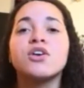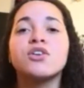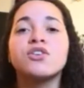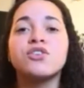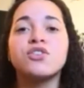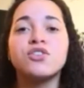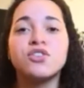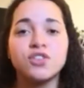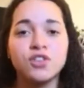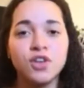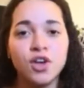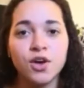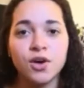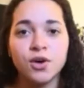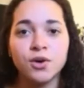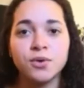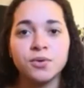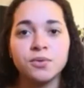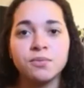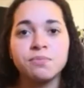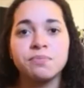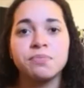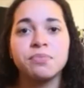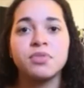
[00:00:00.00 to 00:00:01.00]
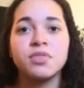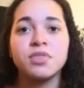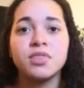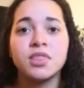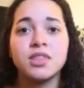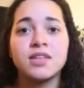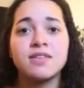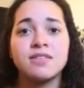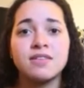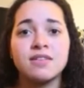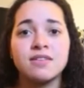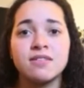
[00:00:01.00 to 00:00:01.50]
So,
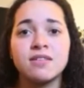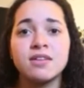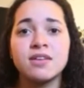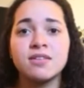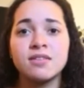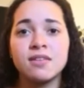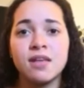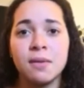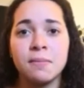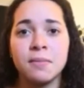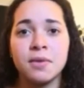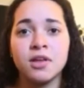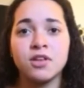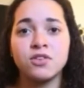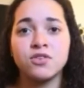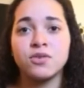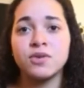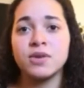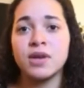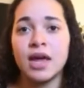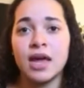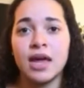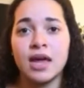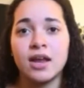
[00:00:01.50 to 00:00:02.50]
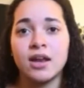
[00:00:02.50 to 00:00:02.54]
the season is coming to an